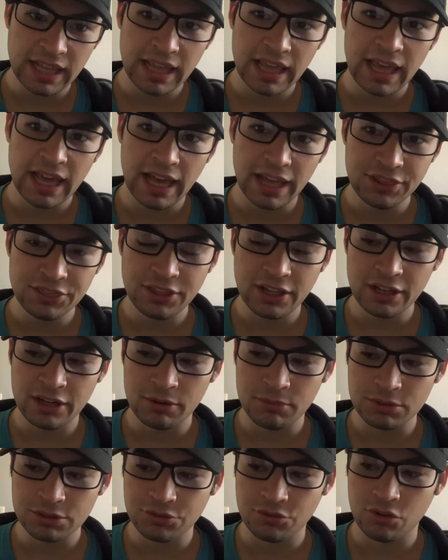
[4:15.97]
and then
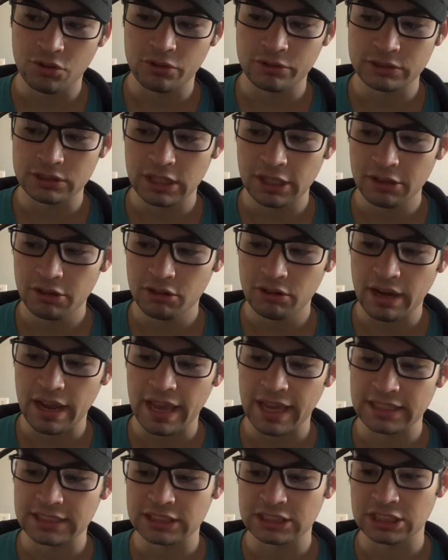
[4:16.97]
almost four years later I
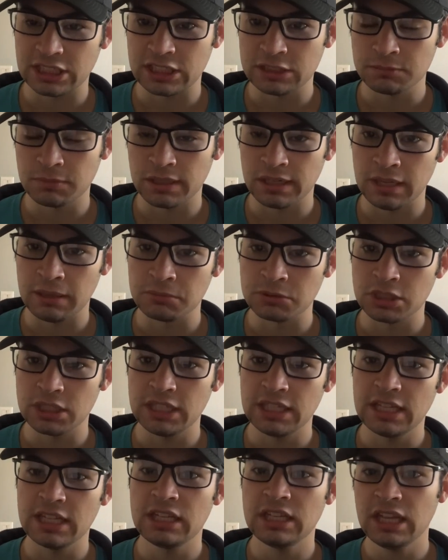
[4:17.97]
had to change my name to
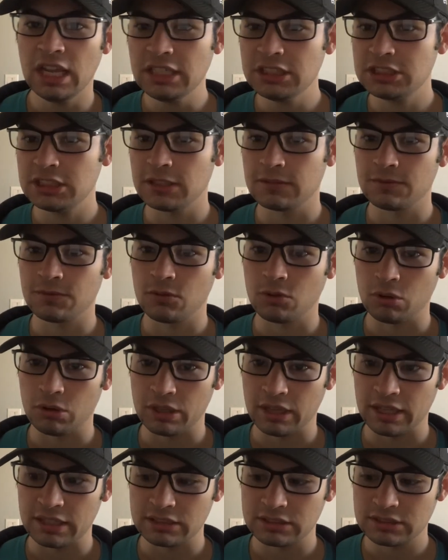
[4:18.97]
Ian Nation
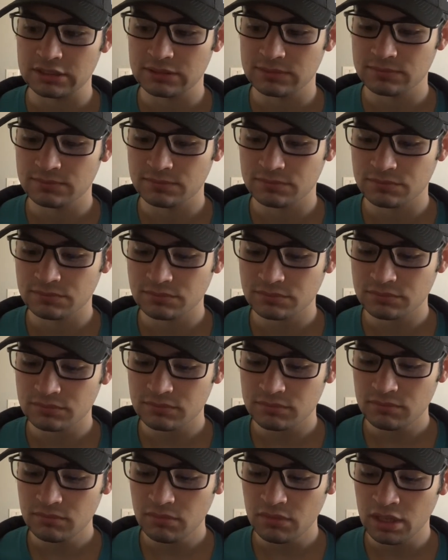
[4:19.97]
48.
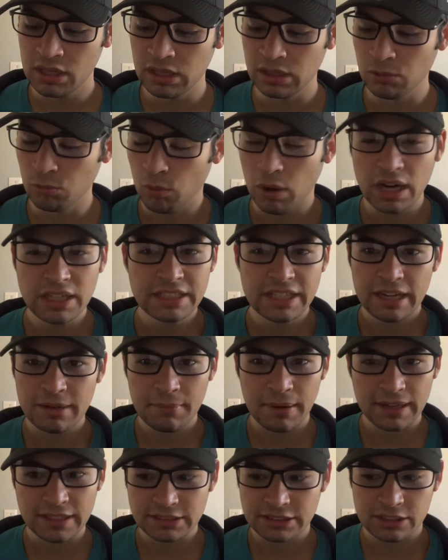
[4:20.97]
Why did I
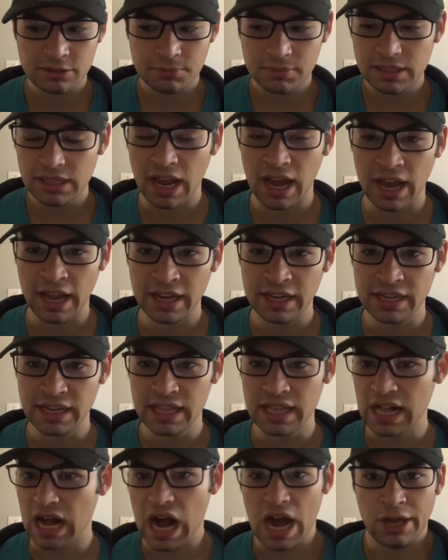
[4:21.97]
make it the big eye?
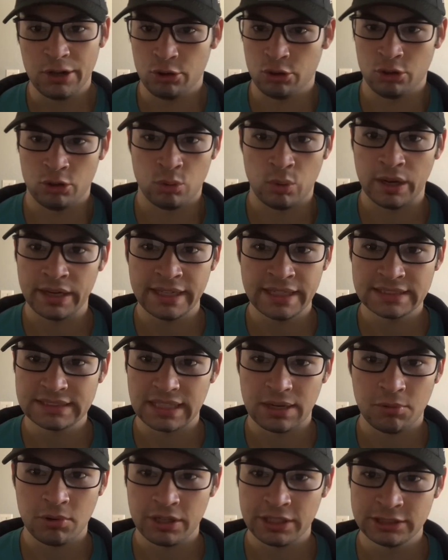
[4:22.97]
I don't know. I guess
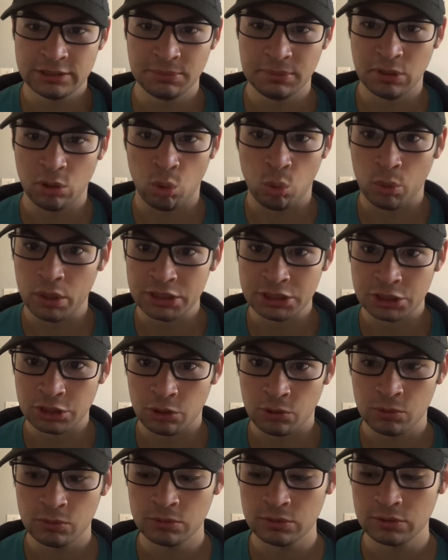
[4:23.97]
I wanted to be original.